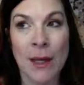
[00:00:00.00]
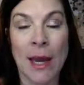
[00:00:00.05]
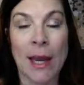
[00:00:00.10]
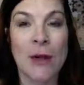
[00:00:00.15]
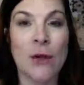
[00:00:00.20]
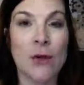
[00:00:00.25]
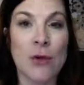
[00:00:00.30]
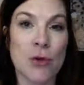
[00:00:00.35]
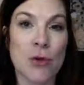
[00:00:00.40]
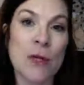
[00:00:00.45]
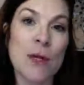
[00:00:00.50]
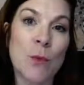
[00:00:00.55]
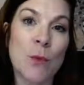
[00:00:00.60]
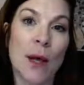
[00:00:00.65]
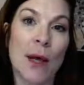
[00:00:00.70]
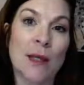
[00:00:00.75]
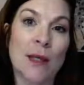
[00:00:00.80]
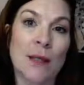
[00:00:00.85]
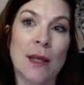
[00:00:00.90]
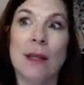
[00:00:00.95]
And her dream
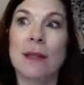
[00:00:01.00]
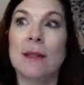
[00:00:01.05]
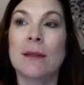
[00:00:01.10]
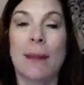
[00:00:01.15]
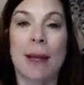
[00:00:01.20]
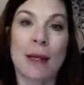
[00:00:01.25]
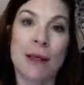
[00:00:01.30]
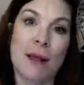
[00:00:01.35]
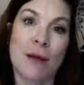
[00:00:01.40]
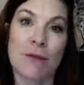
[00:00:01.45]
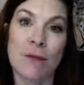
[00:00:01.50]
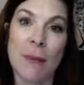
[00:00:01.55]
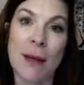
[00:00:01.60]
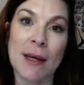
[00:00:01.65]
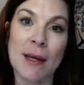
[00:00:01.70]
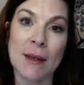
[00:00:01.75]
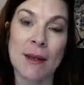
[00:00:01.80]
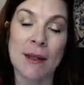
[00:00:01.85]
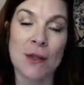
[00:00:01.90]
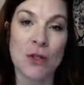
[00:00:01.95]
was like to make enough
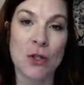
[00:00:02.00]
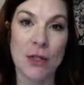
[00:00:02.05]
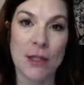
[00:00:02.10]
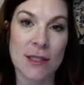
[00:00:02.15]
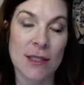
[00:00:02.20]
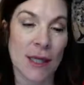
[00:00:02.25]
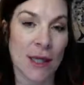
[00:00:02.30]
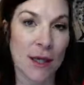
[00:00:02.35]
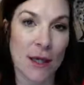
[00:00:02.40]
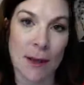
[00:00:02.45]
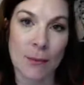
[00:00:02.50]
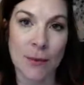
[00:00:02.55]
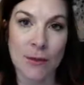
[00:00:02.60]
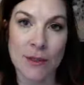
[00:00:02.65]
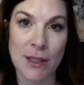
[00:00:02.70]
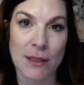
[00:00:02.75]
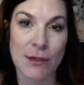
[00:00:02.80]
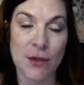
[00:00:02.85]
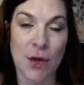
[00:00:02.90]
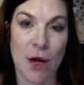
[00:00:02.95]
money that she could take a couple
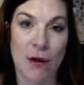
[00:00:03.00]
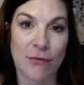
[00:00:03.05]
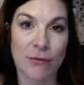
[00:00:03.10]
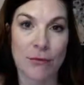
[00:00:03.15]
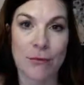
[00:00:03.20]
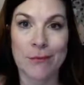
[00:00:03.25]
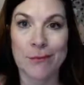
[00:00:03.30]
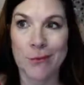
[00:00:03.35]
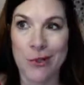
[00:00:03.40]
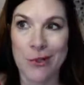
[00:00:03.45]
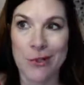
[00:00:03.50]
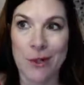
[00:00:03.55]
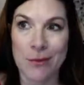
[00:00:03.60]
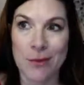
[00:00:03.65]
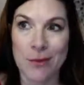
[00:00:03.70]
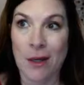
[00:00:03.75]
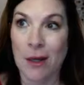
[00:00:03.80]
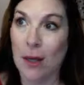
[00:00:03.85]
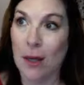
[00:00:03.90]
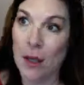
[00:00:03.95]
days off, which I
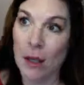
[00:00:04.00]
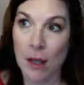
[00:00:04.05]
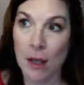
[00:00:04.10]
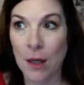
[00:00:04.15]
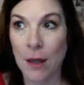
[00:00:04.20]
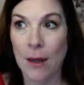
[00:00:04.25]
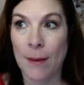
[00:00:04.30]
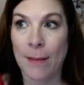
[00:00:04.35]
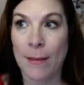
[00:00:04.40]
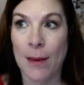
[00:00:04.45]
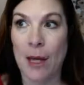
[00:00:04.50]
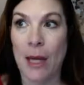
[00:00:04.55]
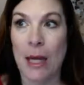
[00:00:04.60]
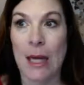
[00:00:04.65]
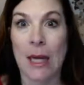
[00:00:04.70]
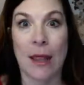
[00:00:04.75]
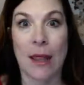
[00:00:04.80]
was like, um,